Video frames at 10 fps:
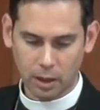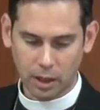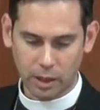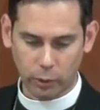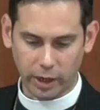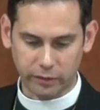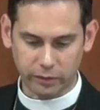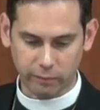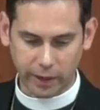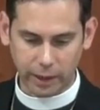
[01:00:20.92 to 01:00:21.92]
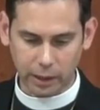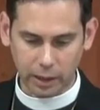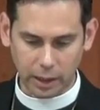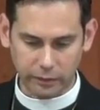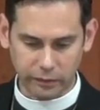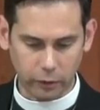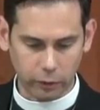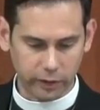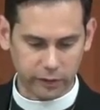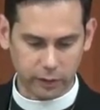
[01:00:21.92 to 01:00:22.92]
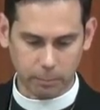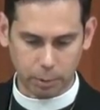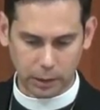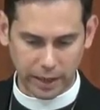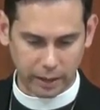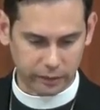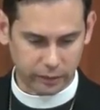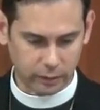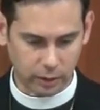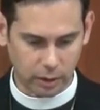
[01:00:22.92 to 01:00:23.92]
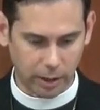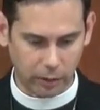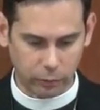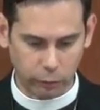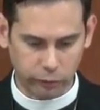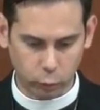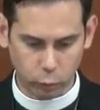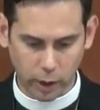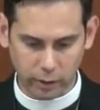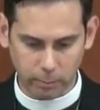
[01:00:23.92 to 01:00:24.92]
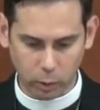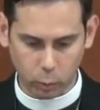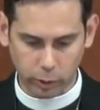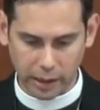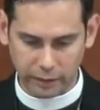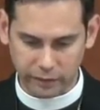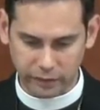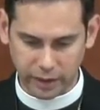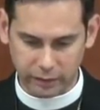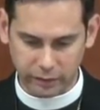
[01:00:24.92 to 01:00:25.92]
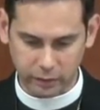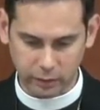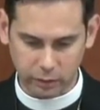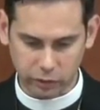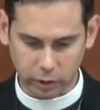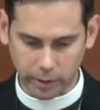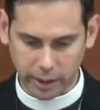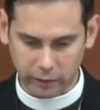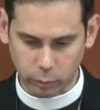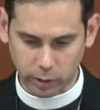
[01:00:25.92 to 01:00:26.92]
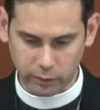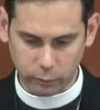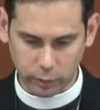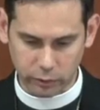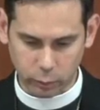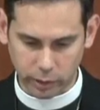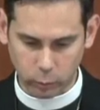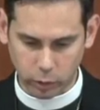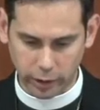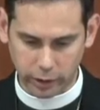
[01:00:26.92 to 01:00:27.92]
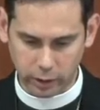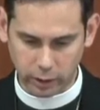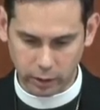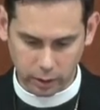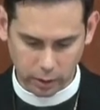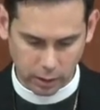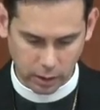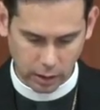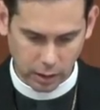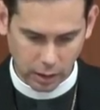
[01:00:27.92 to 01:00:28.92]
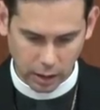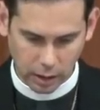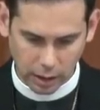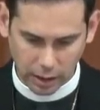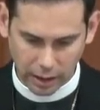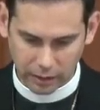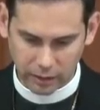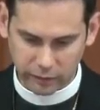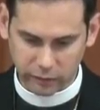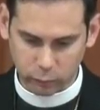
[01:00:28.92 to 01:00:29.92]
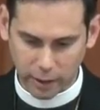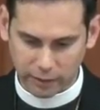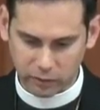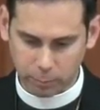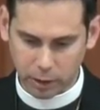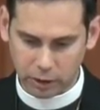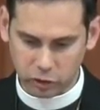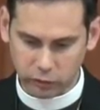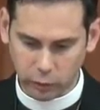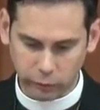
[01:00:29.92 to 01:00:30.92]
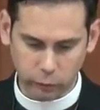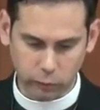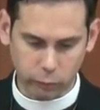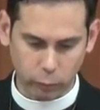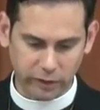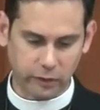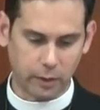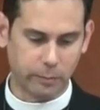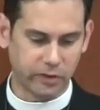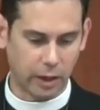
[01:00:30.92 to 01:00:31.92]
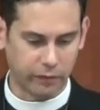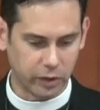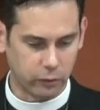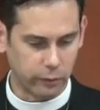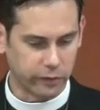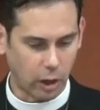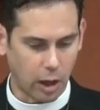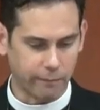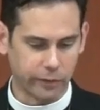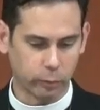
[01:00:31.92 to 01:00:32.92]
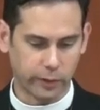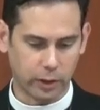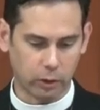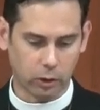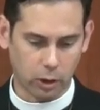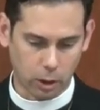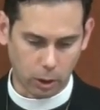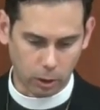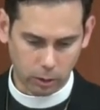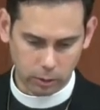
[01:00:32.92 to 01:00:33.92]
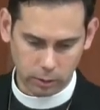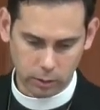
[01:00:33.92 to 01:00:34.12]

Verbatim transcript: He writes, Finally, God's serious complaint about those who run but were not sent, Jeremiah 23 21, and his threat to punish those who thrust themselves into this office without a call,